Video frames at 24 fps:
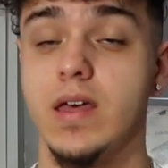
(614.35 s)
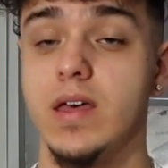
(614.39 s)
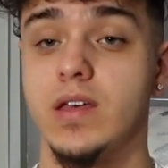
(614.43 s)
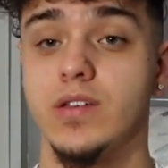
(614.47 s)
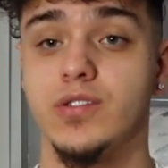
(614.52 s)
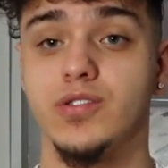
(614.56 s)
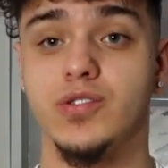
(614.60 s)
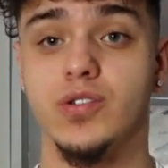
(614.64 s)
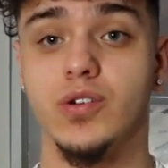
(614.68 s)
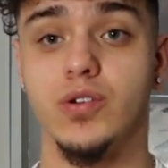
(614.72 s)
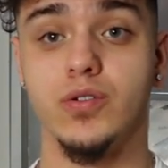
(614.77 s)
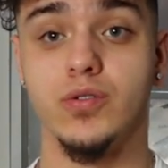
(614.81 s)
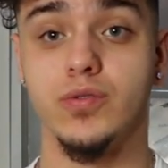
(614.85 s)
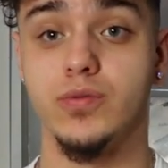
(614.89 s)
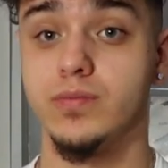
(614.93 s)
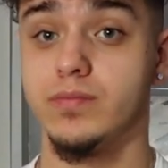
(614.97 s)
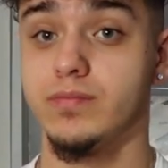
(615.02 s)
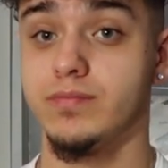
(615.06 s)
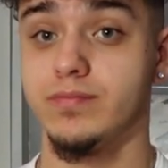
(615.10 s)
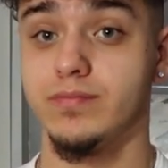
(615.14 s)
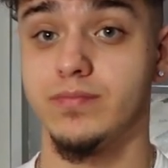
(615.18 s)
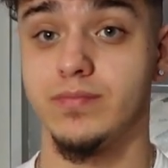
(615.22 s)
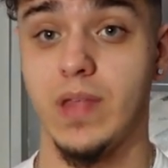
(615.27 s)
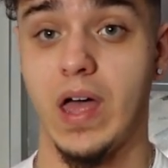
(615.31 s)
So
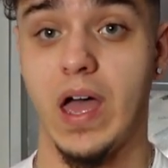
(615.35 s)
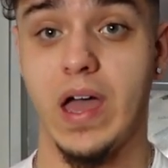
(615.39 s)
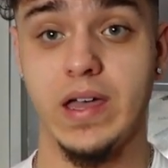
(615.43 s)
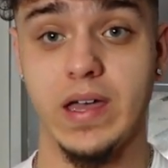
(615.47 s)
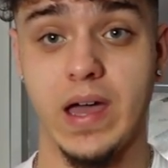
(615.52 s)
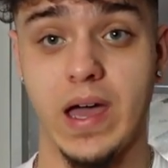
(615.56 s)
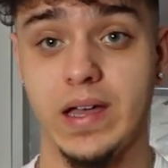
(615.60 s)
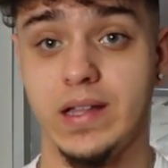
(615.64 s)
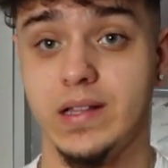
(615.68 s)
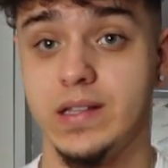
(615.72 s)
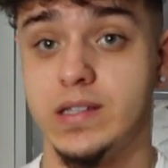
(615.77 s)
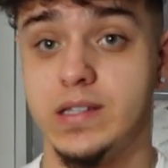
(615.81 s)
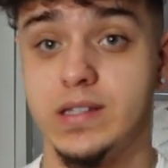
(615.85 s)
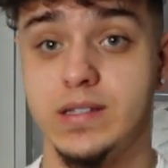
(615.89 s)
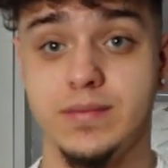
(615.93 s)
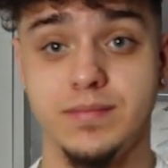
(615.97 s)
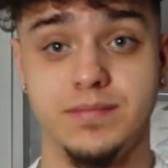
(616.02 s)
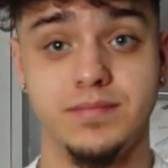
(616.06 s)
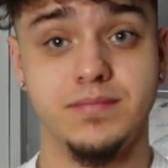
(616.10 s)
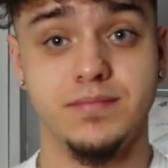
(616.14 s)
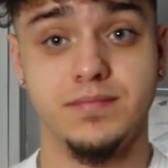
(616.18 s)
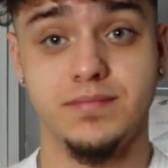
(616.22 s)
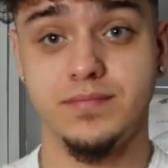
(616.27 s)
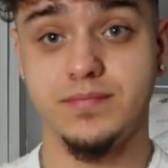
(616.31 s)
I highly
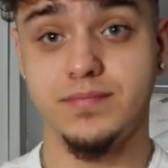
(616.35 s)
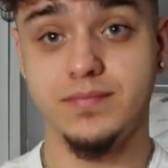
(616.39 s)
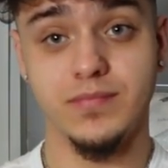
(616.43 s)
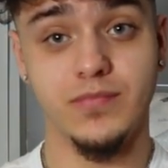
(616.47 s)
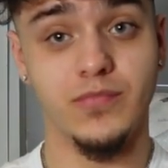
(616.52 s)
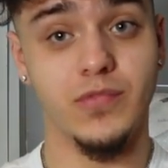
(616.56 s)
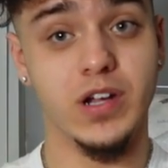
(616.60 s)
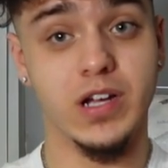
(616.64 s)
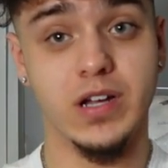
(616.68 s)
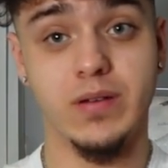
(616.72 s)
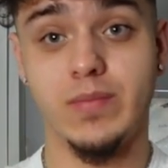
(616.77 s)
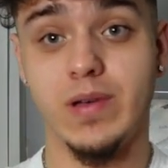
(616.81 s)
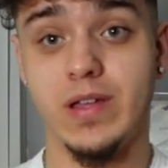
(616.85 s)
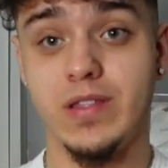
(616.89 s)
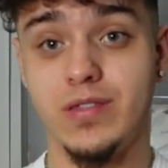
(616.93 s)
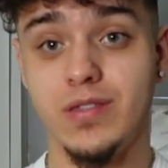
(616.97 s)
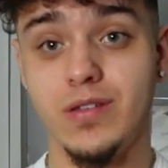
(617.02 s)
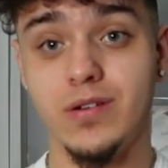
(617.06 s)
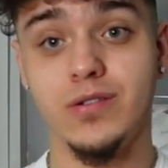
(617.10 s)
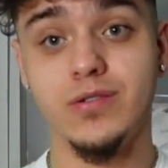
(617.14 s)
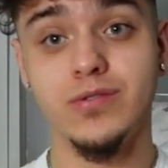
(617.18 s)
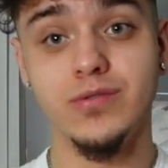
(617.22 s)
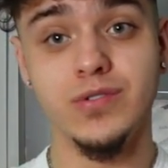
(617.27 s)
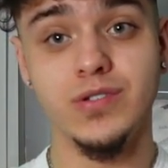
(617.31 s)
recommend
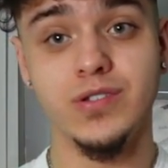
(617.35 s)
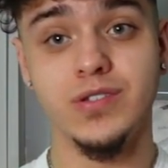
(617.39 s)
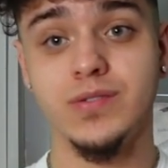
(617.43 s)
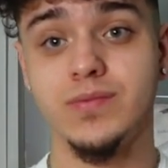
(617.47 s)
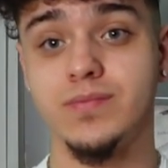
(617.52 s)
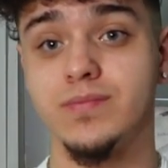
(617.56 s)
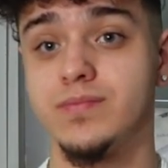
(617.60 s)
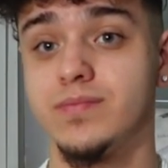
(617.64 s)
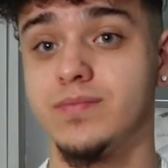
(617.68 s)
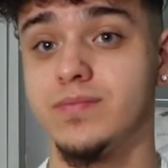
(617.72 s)
those.